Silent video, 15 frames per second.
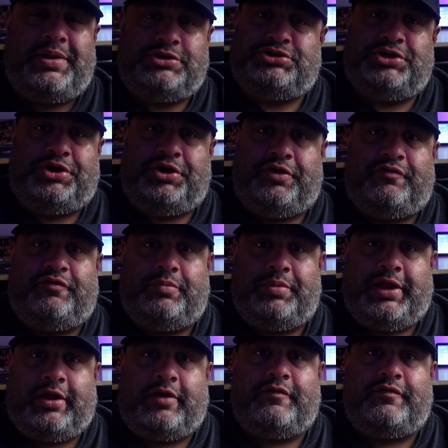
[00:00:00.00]
mention you're
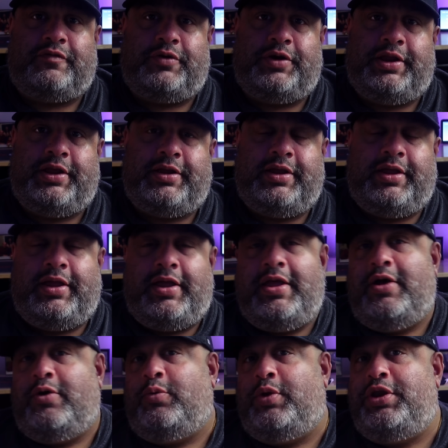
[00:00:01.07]
from California.
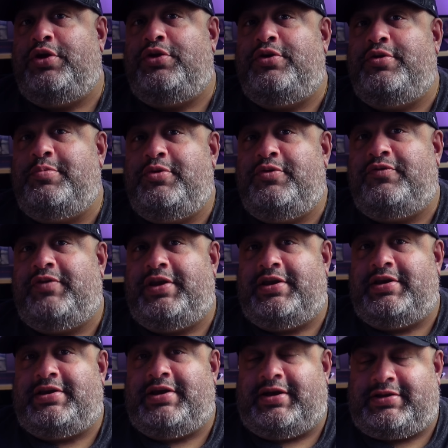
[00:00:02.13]
When you do move
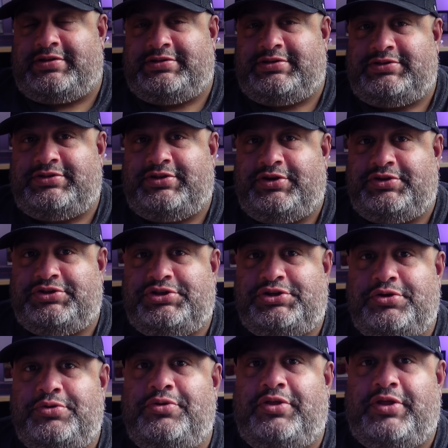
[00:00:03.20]
into Texas, there's
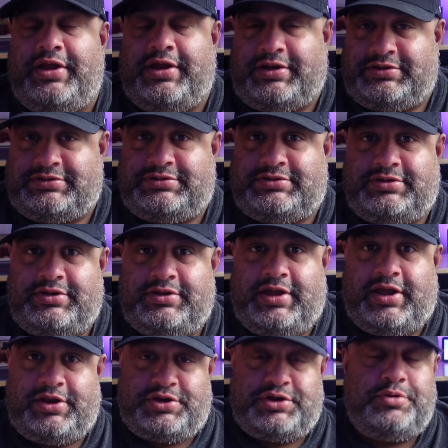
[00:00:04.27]
two things
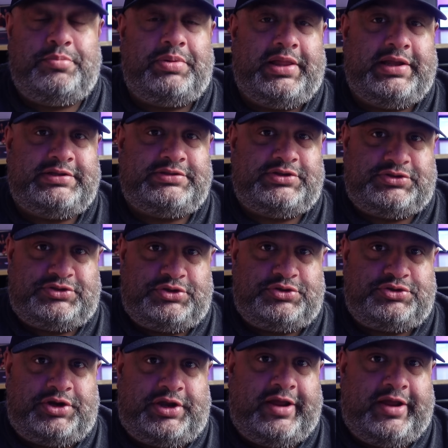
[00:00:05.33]
and two places you should